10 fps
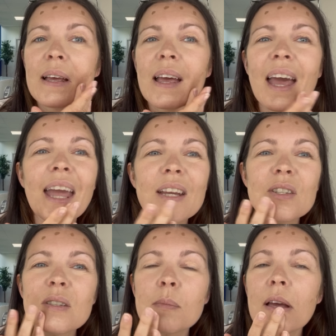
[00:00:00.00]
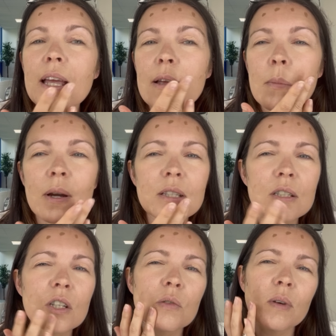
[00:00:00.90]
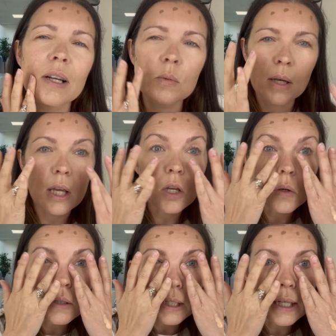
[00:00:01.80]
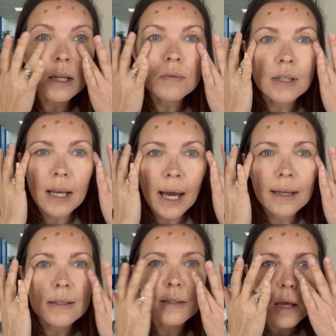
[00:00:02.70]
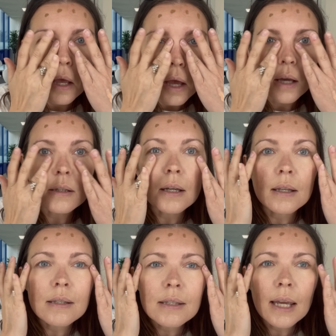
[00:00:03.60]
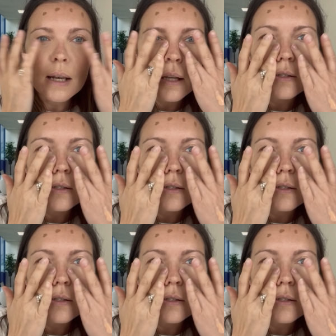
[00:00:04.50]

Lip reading: It ages me, whereas I just find when I use Lid Lift Enhance as a concealer.